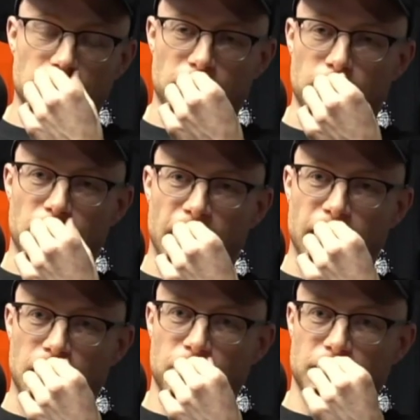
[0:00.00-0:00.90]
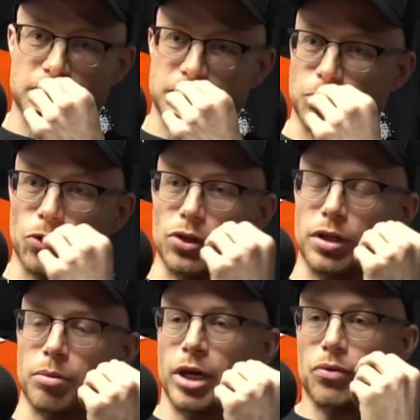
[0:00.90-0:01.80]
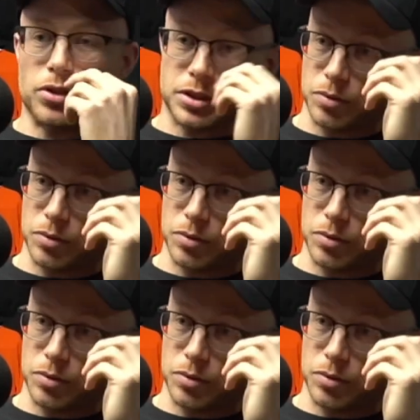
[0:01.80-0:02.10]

the pandemic is really the main reason why